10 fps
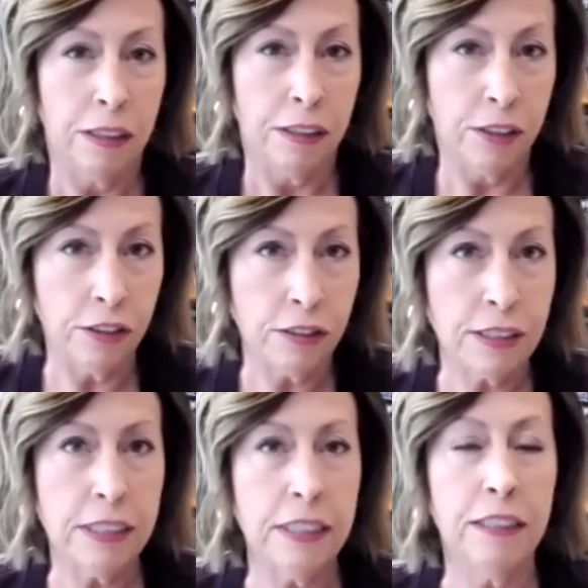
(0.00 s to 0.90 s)

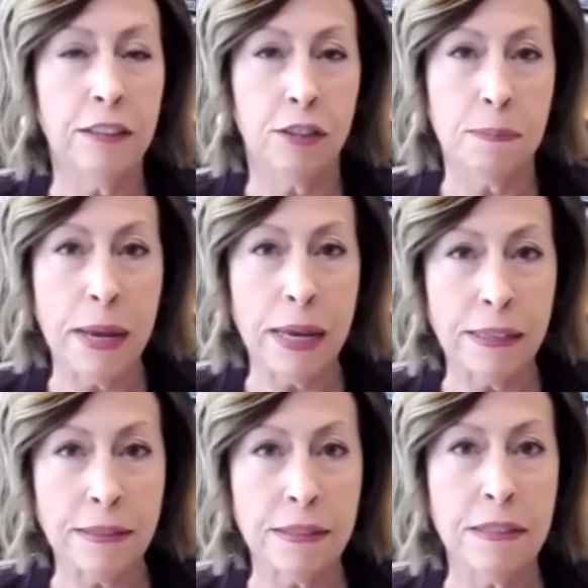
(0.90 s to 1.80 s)
nursing or
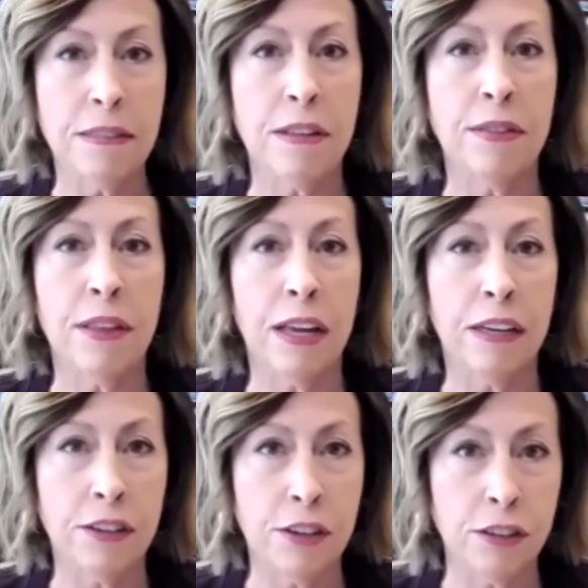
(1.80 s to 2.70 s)
medicine than that
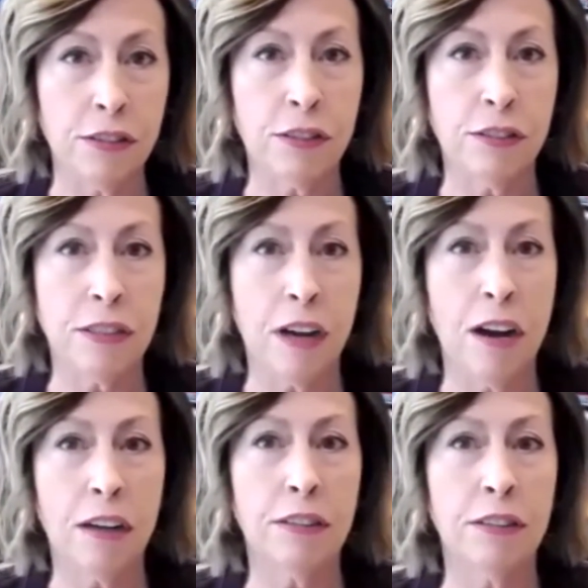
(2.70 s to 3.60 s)
nurse or
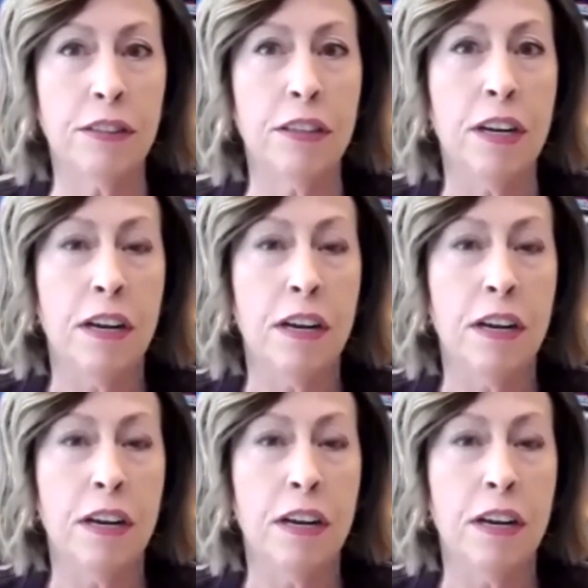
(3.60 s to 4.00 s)
doctor